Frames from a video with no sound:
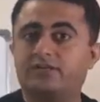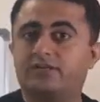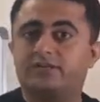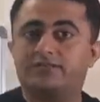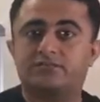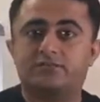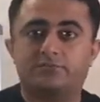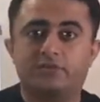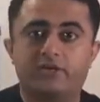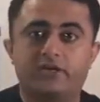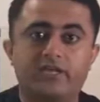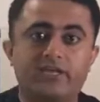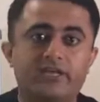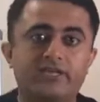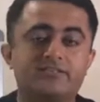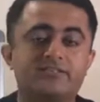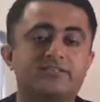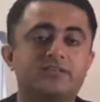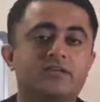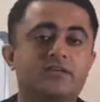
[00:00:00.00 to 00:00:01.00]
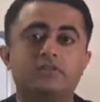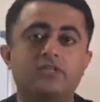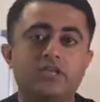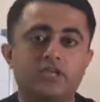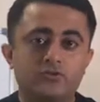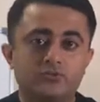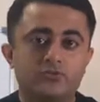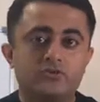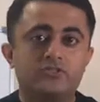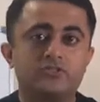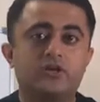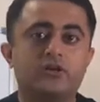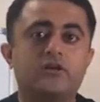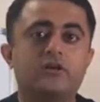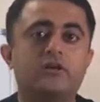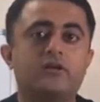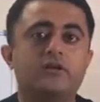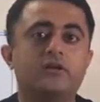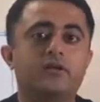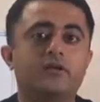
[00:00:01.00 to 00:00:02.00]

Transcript: customer needs, things which are